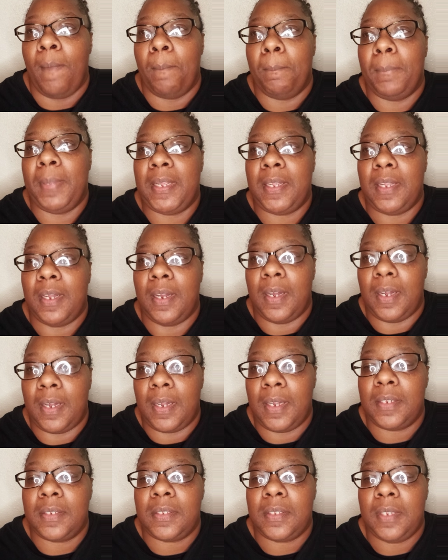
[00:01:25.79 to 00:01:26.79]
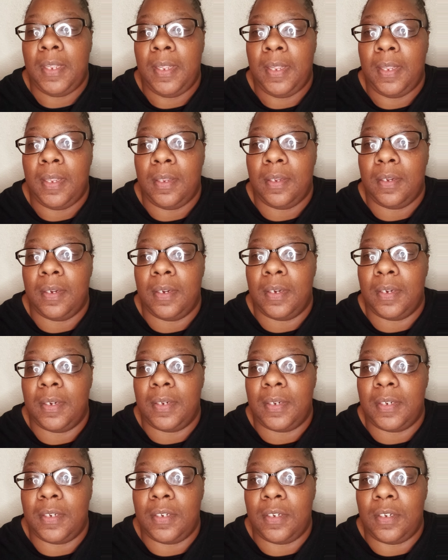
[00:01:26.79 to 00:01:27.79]
Because
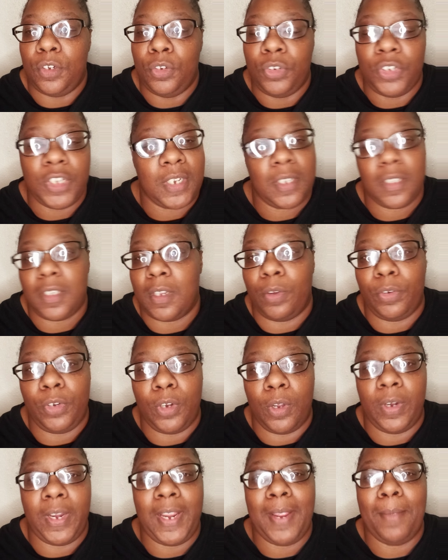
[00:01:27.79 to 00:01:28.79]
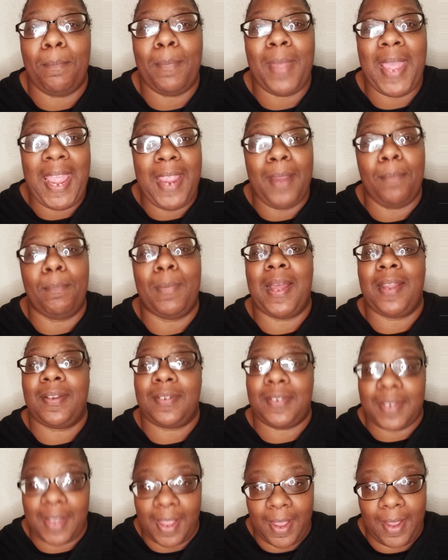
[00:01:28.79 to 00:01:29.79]
you just don't know, it made my
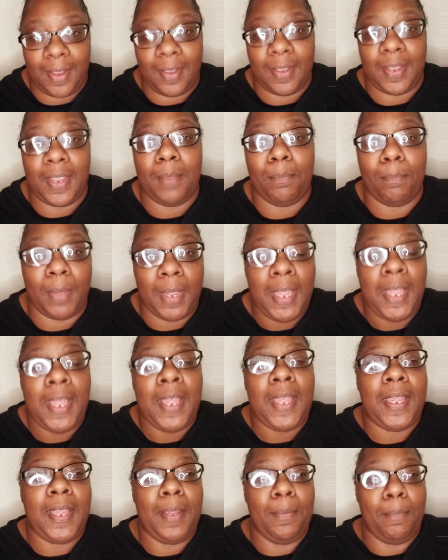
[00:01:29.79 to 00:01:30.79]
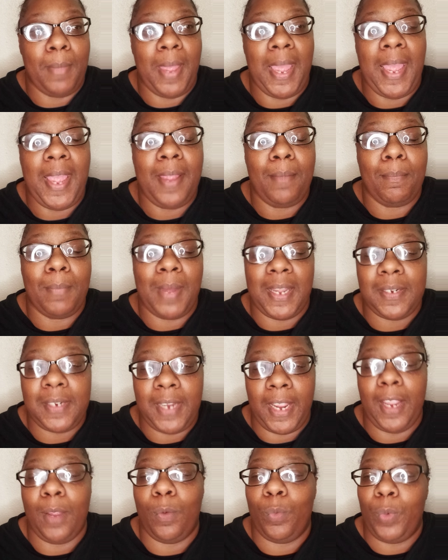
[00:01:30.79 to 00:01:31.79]
day. It made my
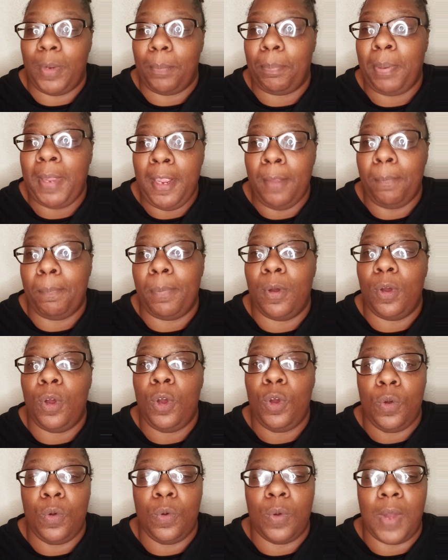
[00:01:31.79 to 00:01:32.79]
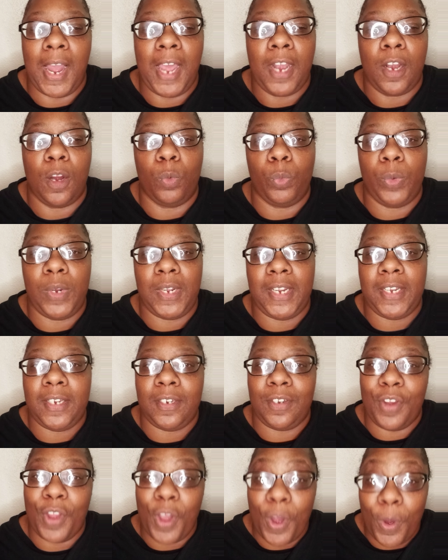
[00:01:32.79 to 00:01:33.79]
day when people who I don't really
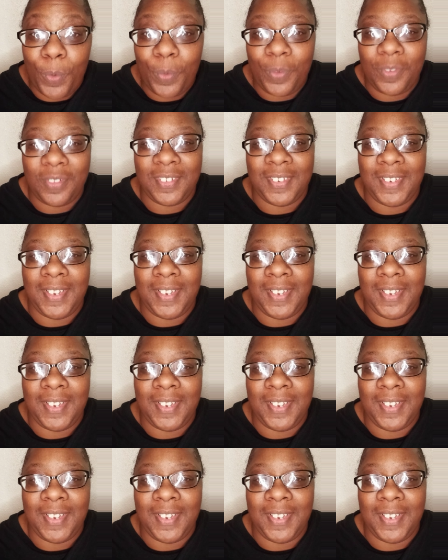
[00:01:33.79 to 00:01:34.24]
know